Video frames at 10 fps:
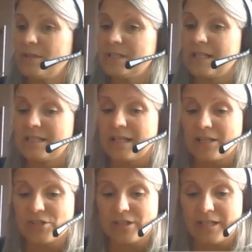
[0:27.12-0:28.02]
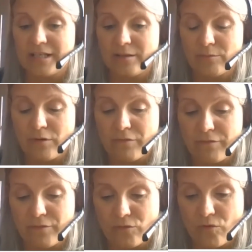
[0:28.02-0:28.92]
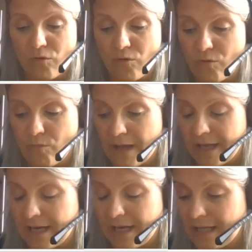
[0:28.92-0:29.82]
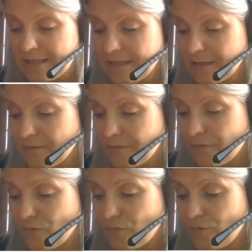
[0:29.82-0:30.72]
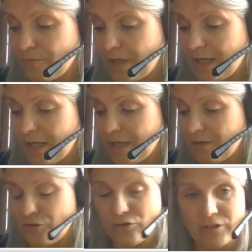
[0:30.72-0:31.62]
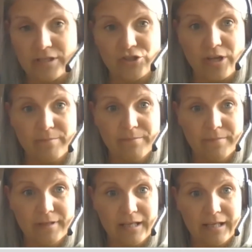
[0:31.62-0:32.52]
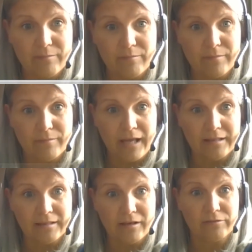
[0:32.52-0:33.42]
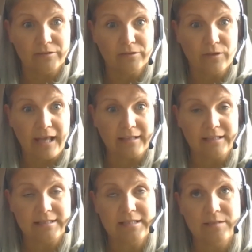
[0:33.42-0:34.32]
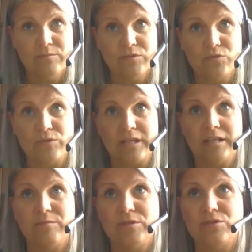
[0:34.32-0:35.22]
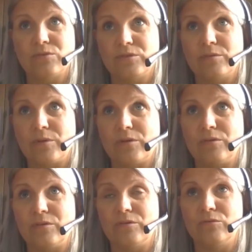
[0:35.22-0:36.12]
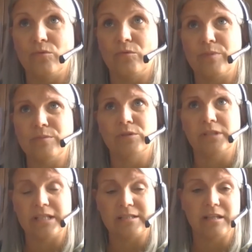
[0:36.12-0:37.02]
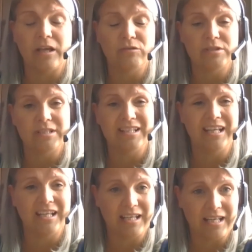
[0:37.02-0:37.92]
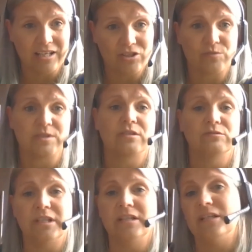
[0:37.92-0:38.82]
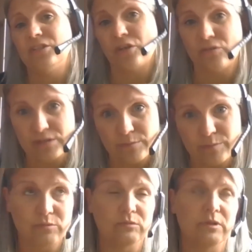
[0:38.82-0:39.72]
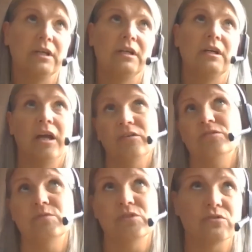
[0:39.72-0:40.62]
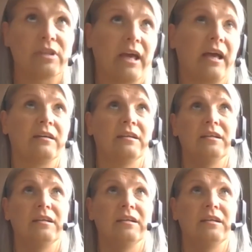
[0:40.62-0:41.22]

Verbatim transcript: community centre actually came from an idea from uh, eh, Ewan and Jim um, and the urban locality team. So they had been talking about, you know, what people are needing, how do they need to engage? We still need to reach out to people. How do we do that?